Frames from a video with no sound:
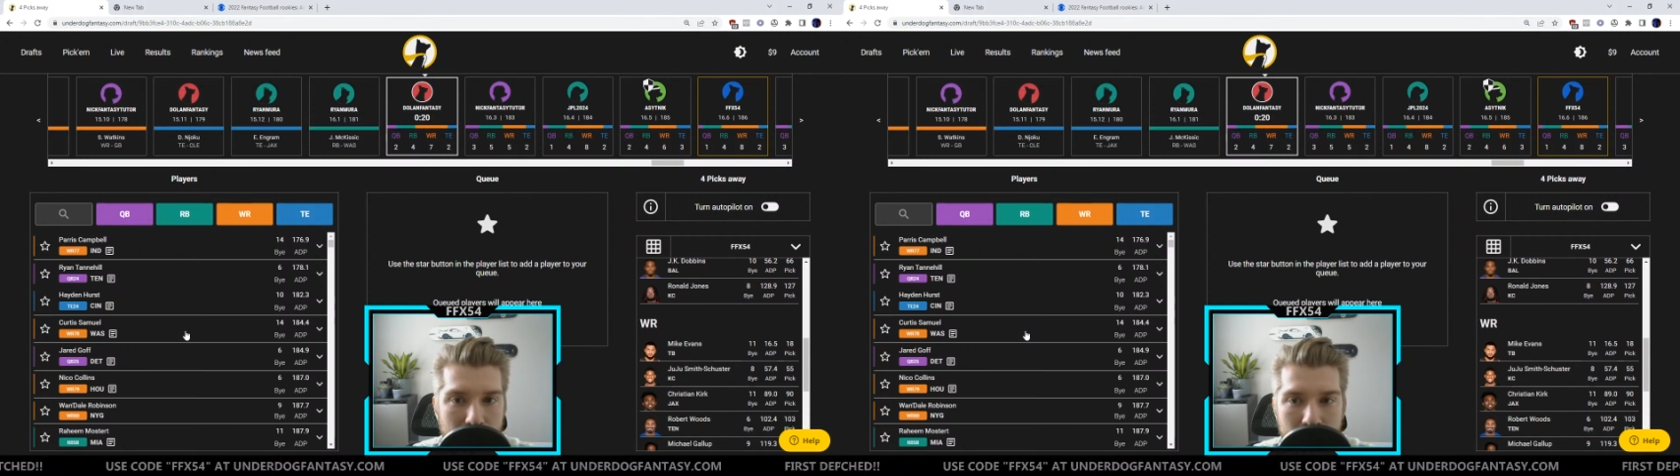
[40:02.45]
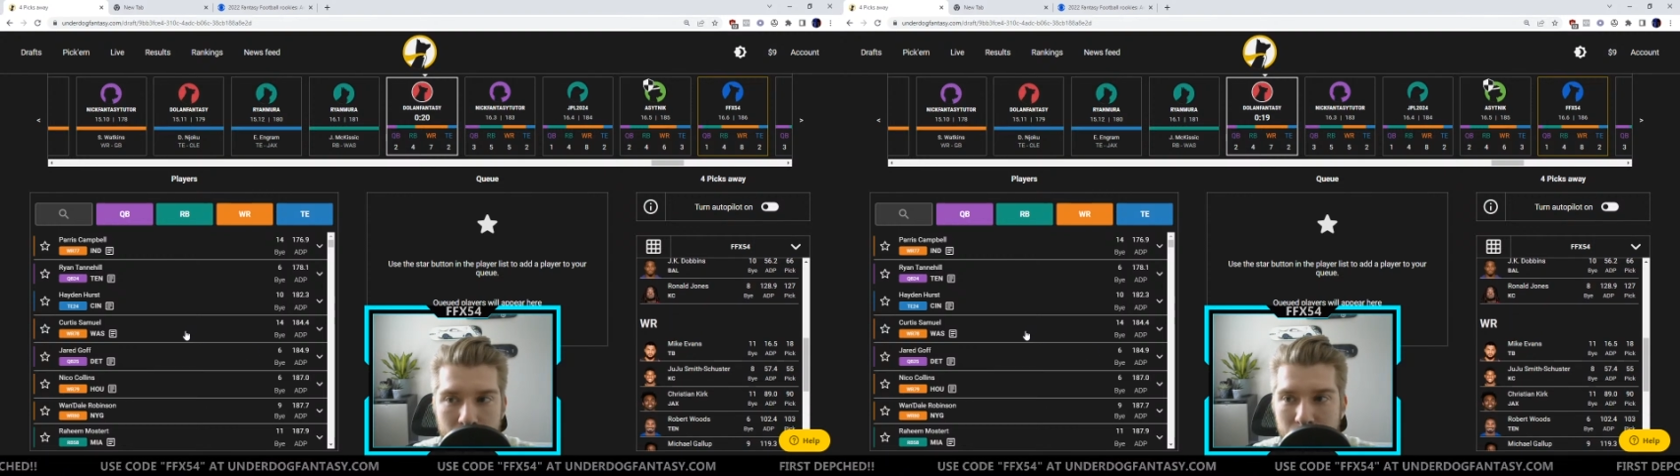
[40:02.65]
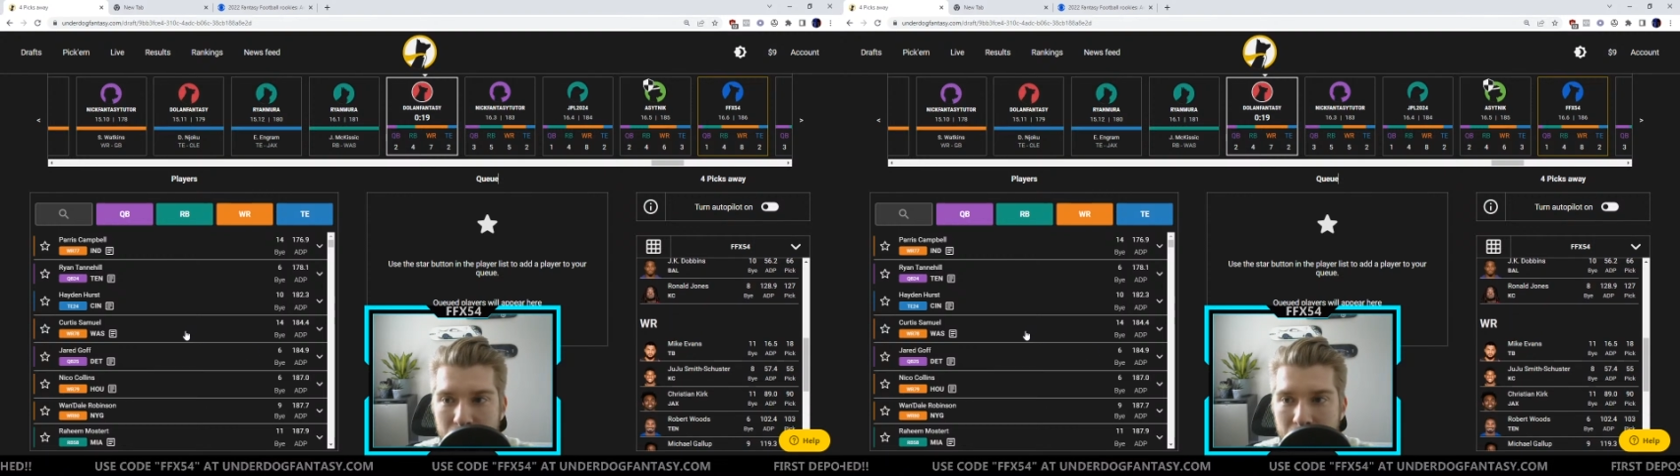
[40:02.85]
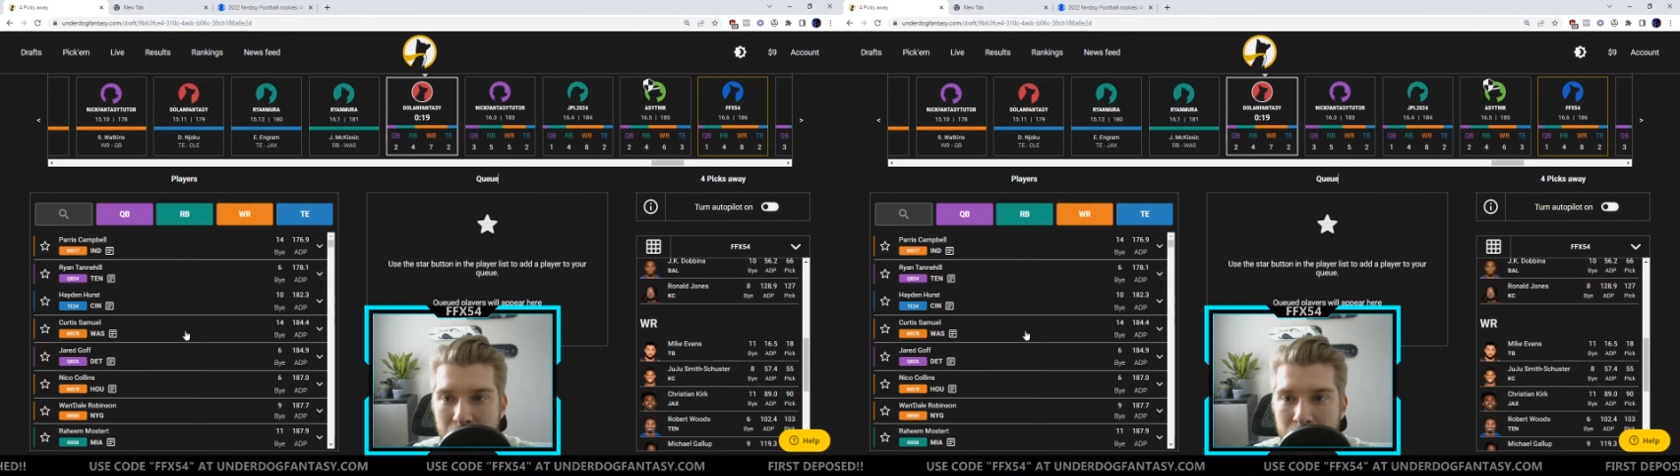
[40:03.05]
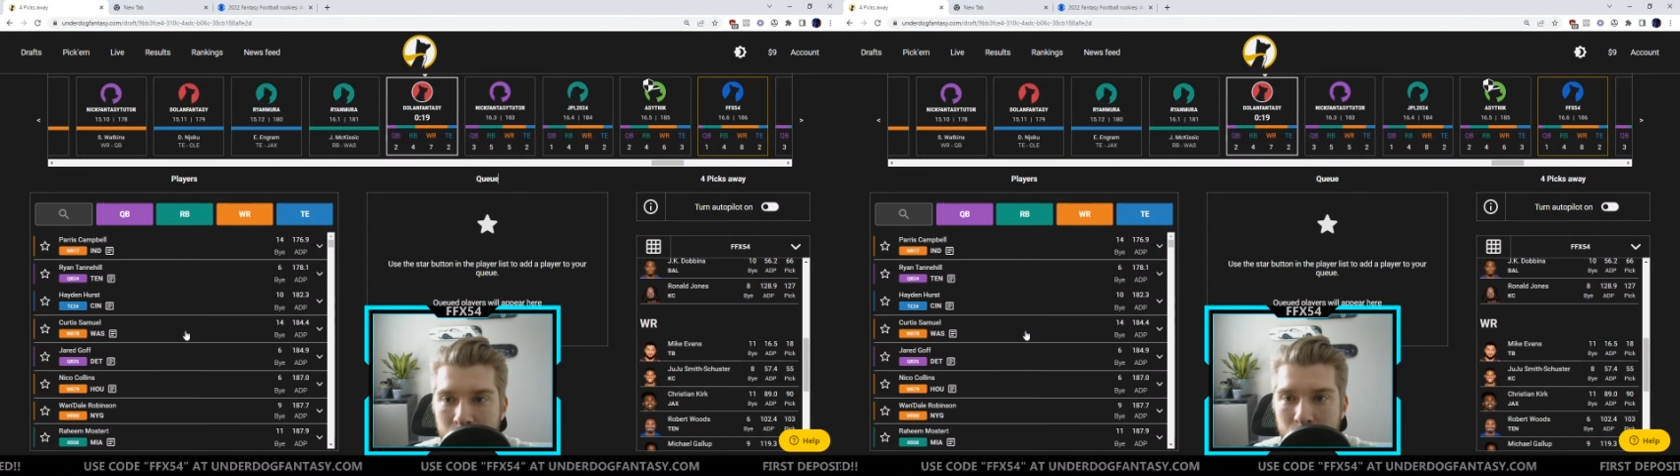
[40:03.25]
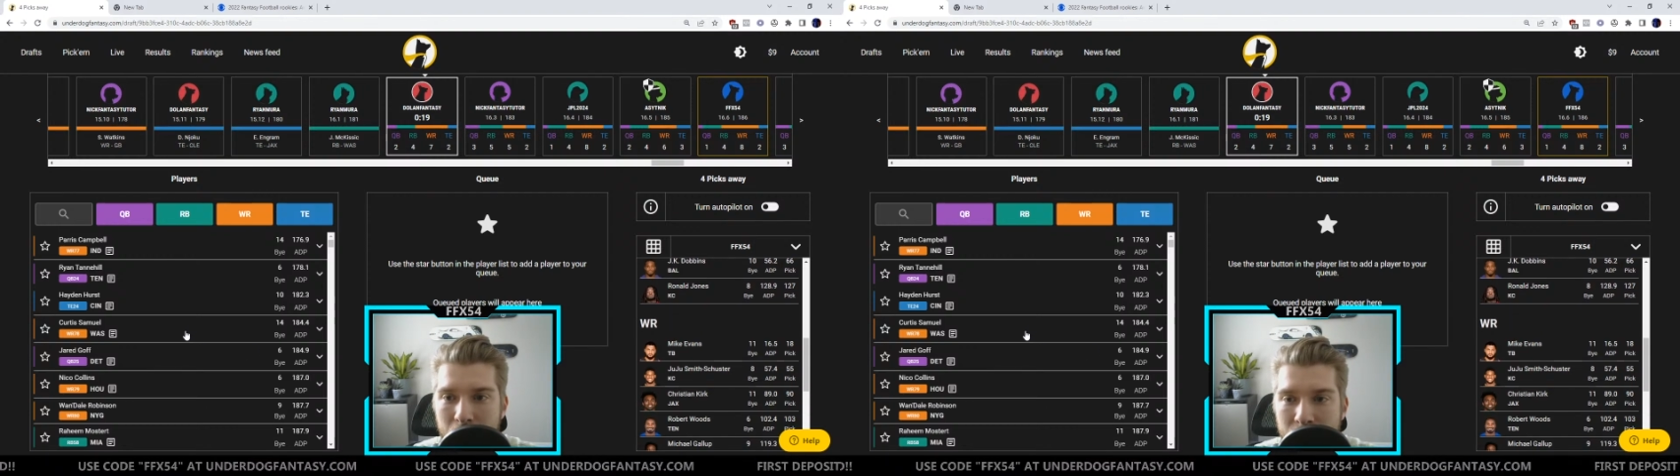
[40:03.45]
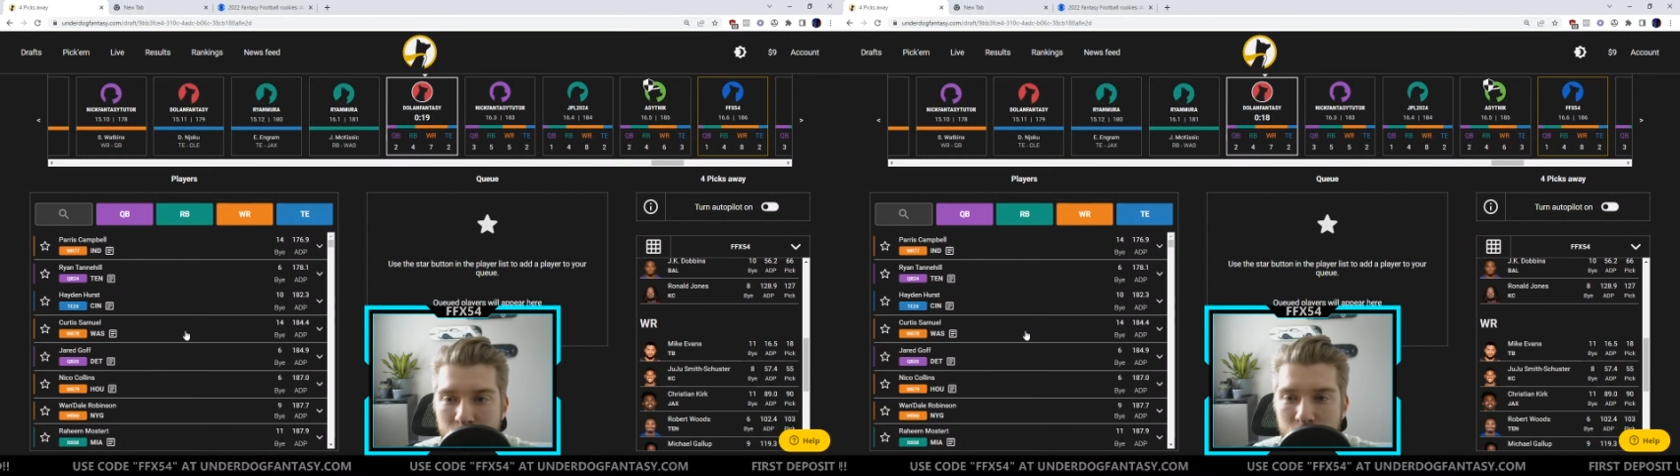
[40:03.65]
But I have a